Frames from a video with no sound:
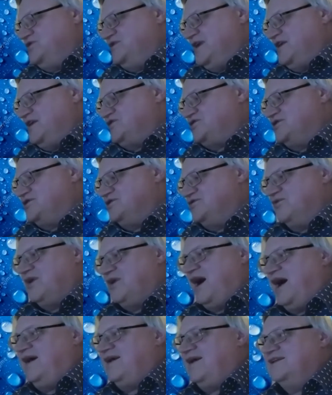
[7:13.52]
attention to
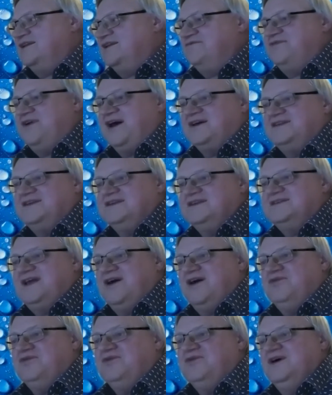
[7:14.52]
chiral effect, and
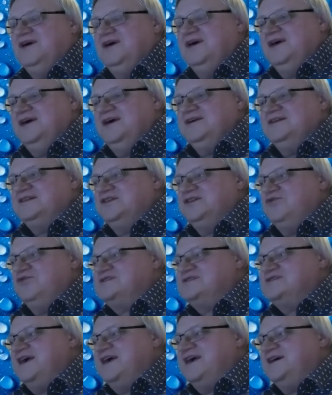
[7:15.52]
now it
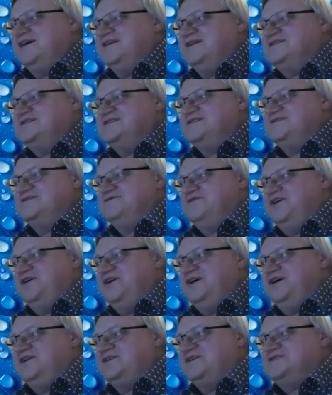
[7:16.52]
looks like it's a
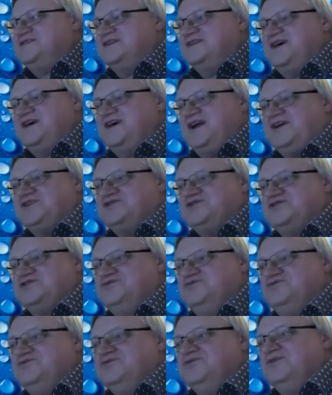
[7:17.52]
very interesting direction
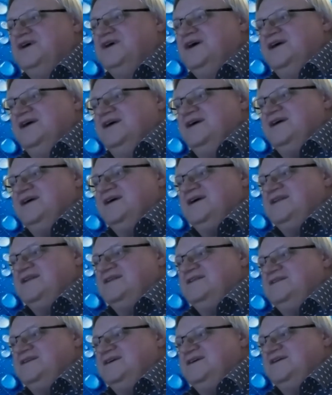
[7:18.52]
too.
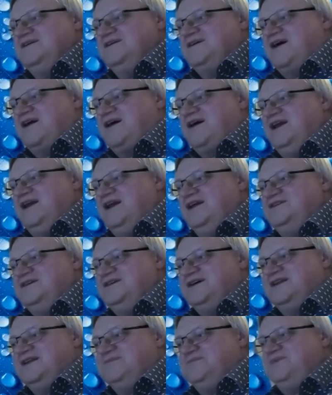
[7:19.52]
And chirality
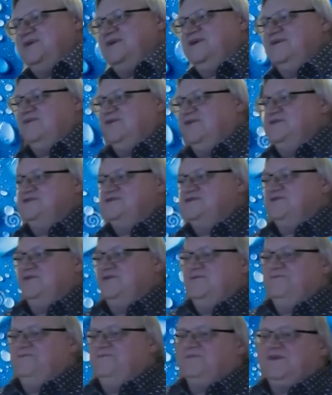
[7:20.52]
can be
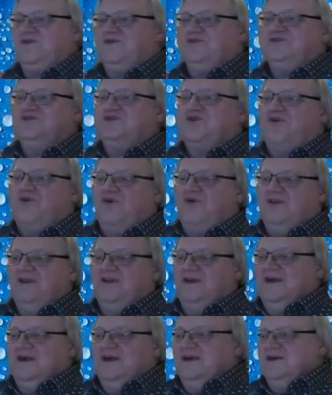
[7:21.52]
also
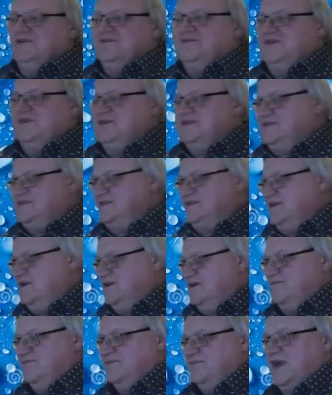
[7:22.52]
controlled with
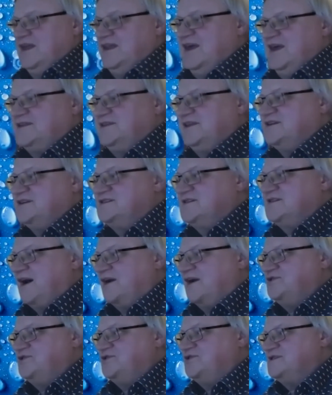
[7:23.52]
dielectric
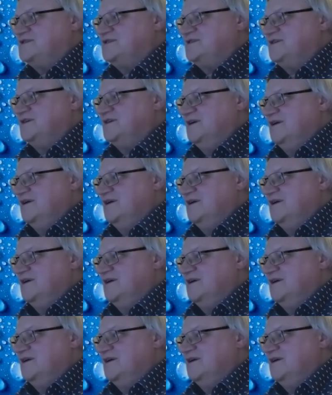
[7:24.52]
structures,